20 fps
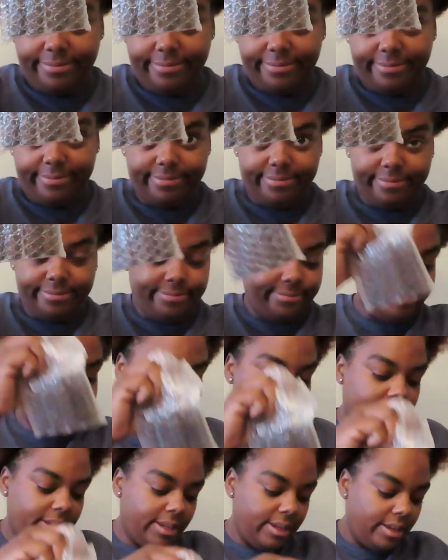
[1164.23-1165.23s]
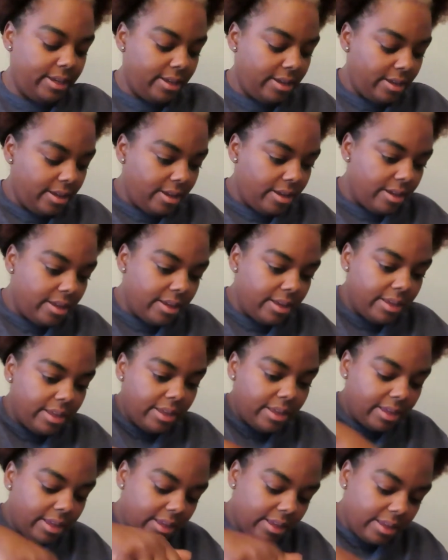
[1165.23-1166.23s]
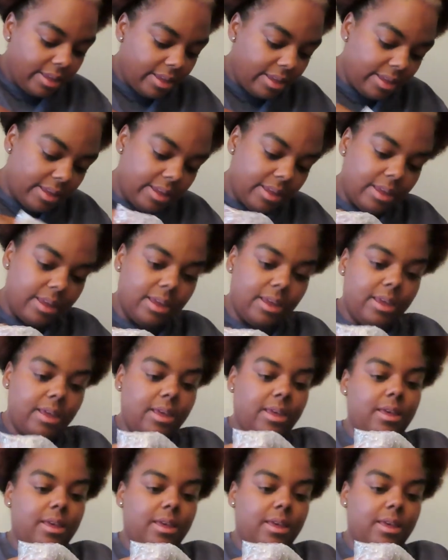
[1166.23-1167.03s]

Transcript: (silence)